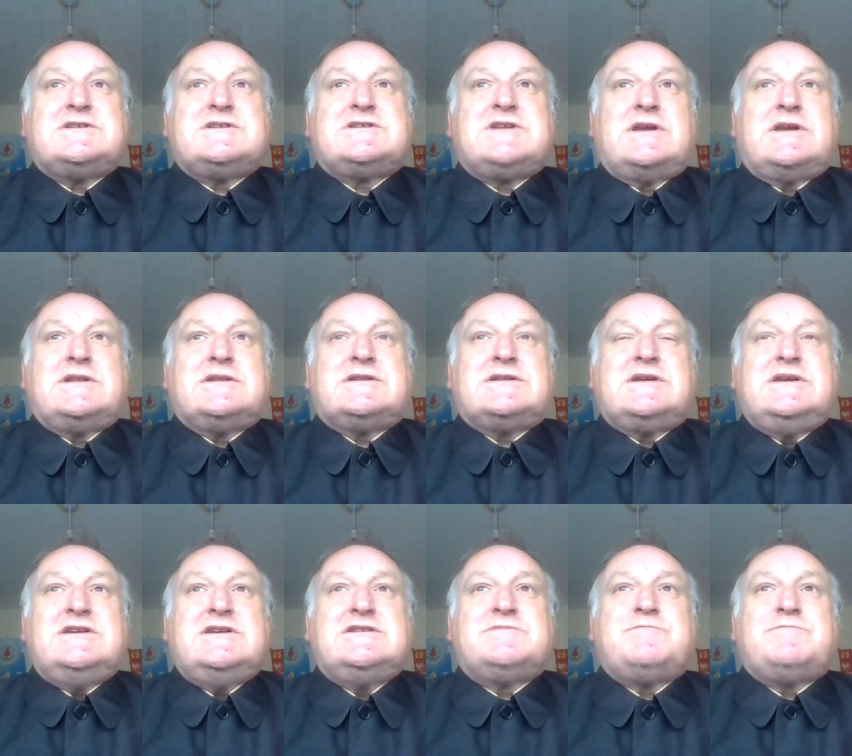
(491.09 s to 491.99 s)
sent
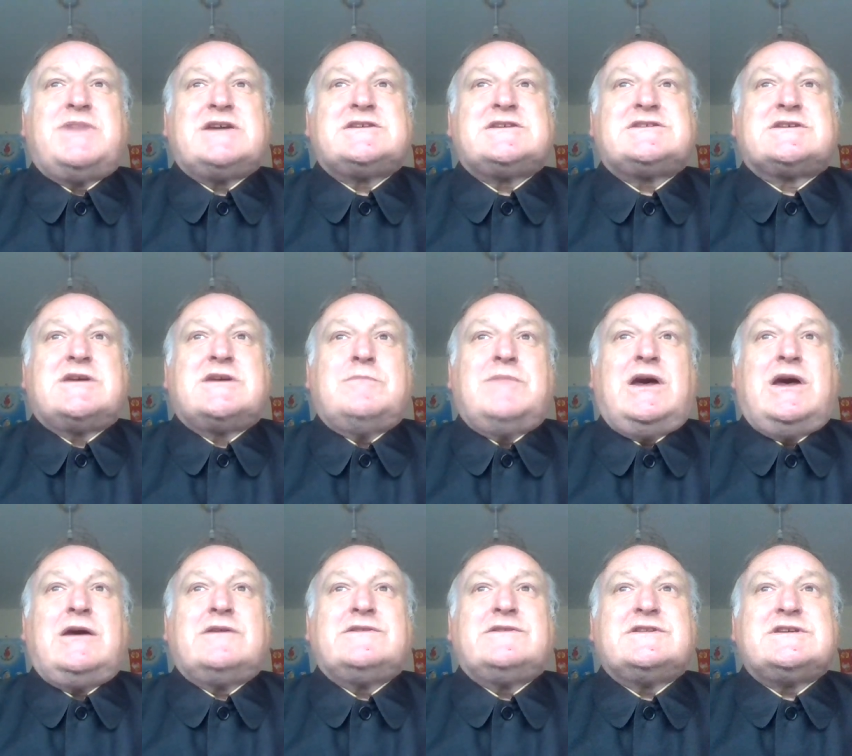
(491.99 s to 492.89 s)
his best
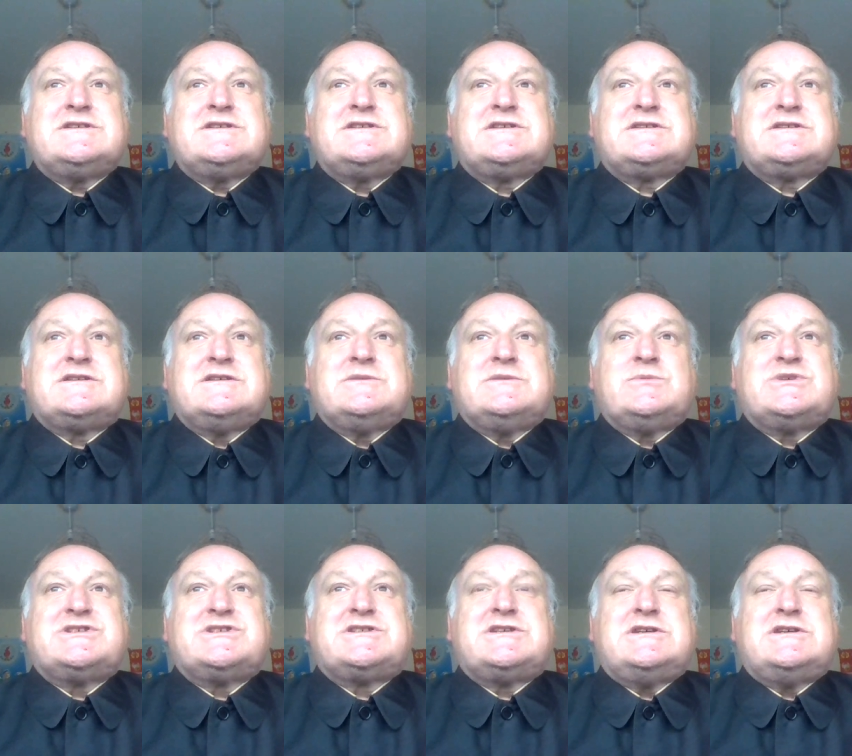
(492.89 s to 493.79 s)
commanders to
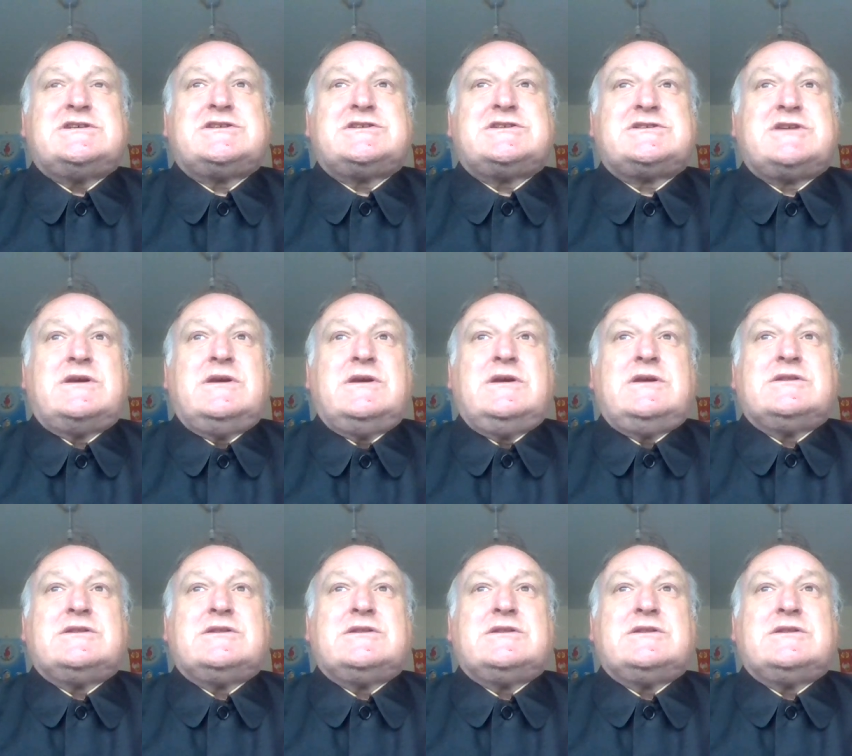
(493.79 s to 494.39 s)
assist